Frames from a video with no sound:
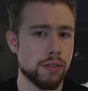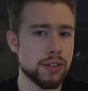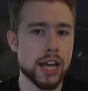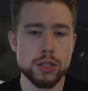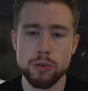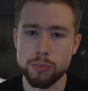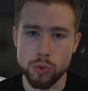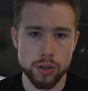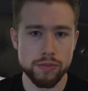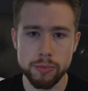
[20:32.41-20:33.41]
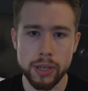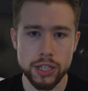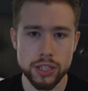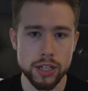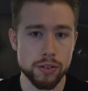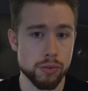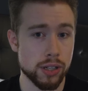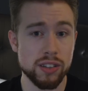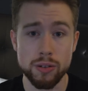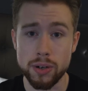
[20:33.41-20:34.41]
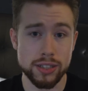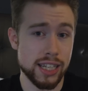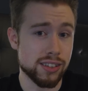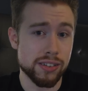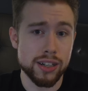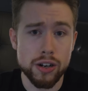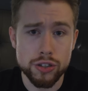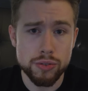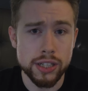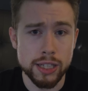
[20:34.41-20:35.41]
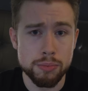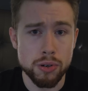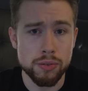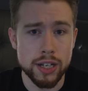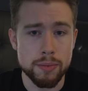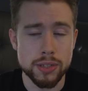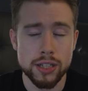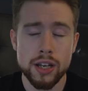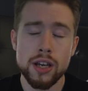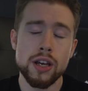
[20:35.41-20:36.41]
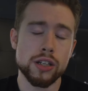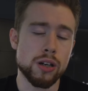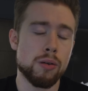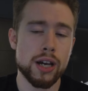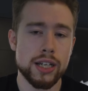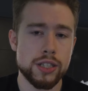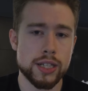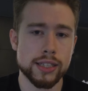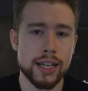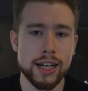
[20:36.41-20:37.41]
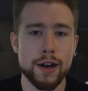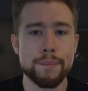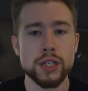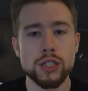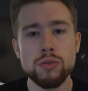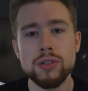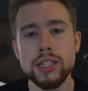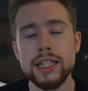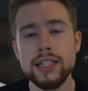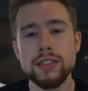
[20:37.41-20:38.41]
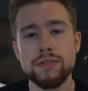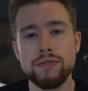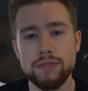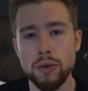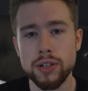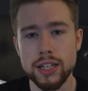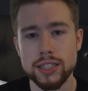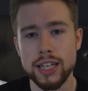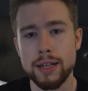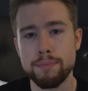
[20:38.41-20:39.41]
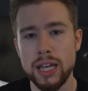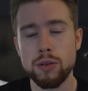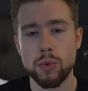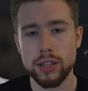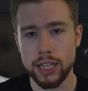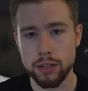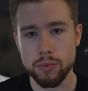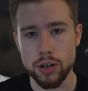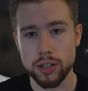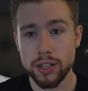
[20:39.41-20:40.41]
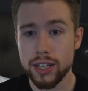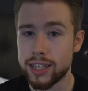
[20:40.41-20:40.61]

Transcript: If you guys want more information or if you want to take a look at our training programs, go ahead and check that out. But you need to focus and make one thing work.